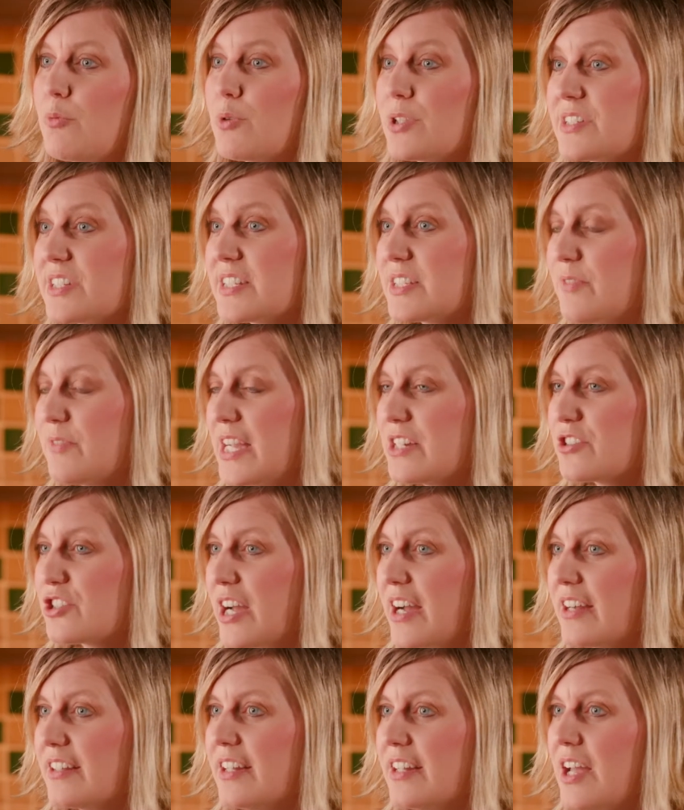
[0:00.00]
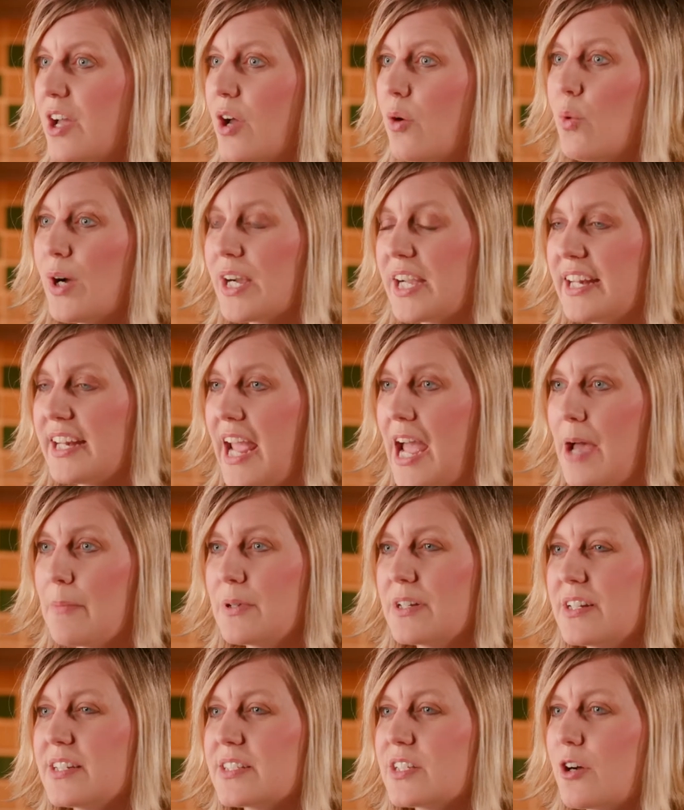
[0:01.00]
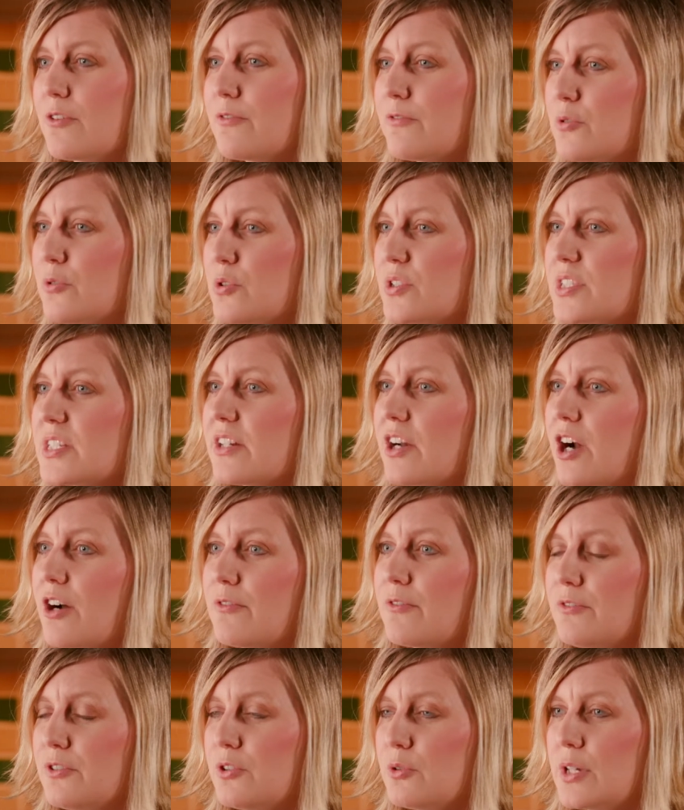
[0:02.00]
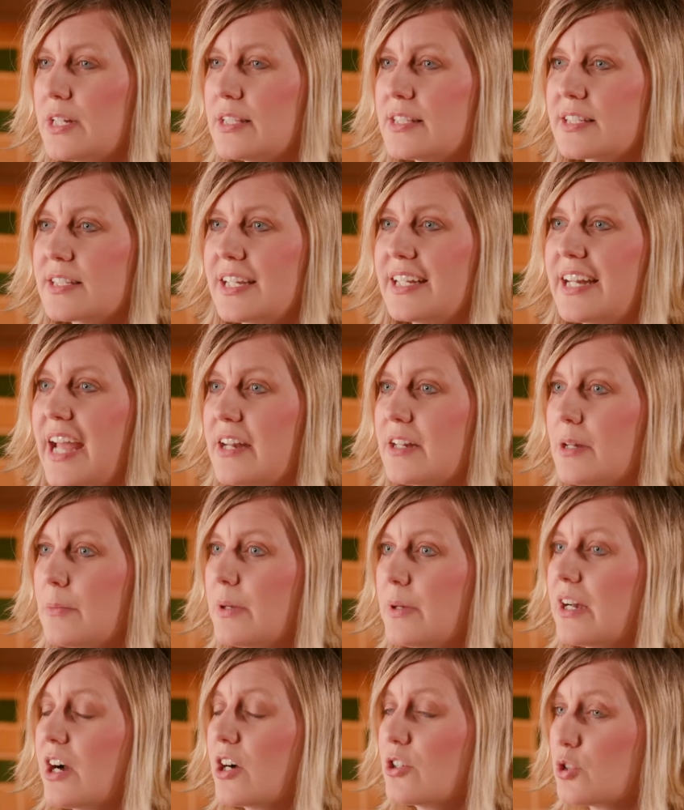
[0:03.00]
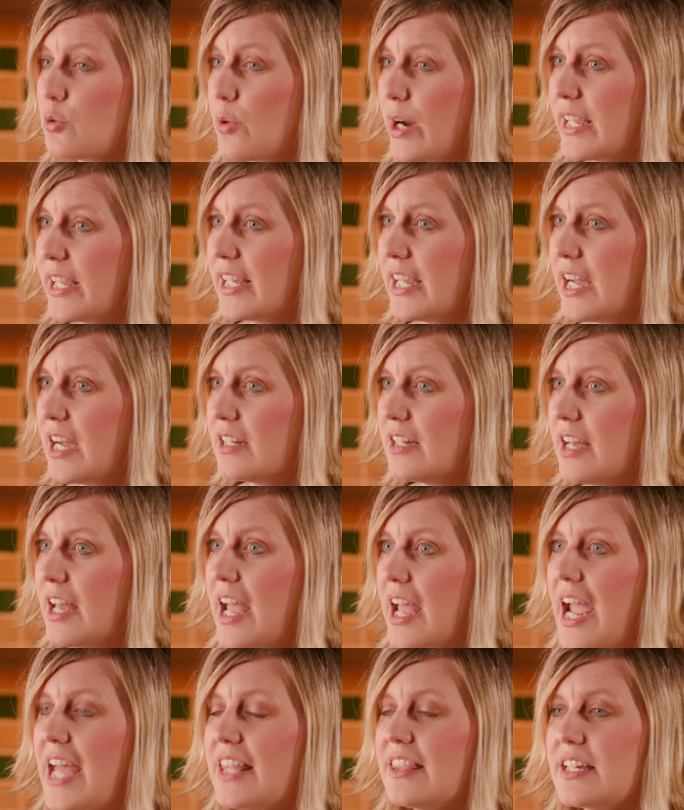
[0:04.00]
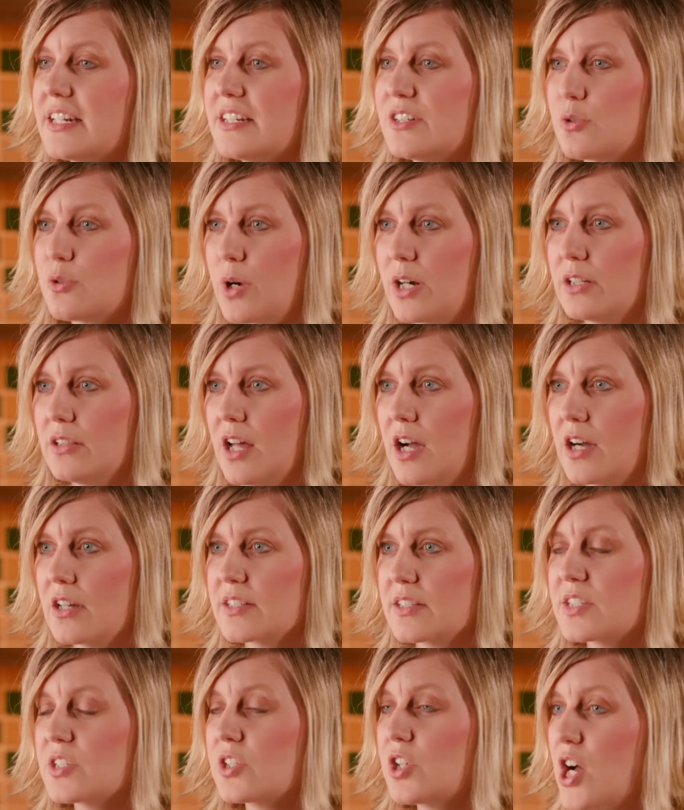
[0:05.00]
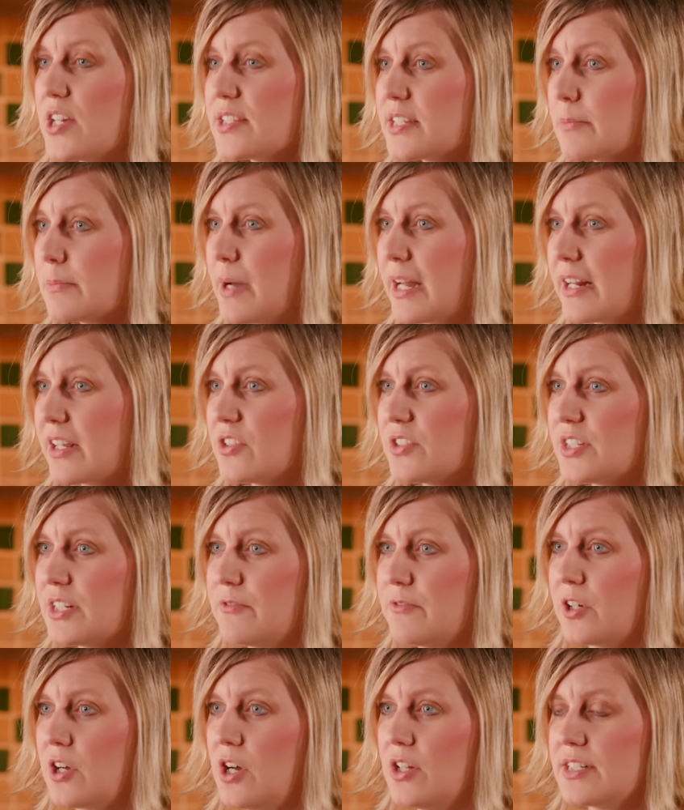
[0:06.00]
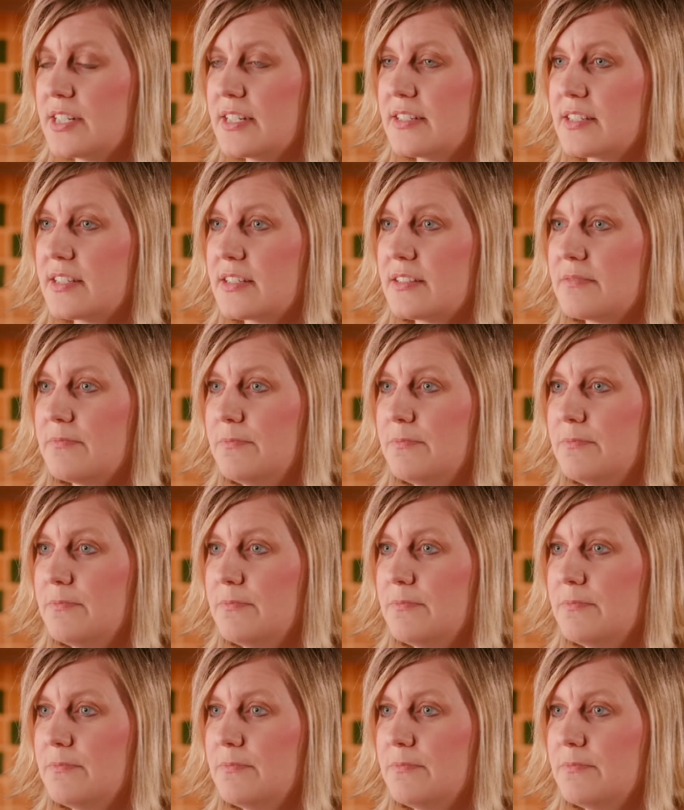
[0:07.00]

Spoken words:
But with dysphagia, what can happen is our foods and our fluids can end up in our trachea and then into our lungs, causing medical difficulties.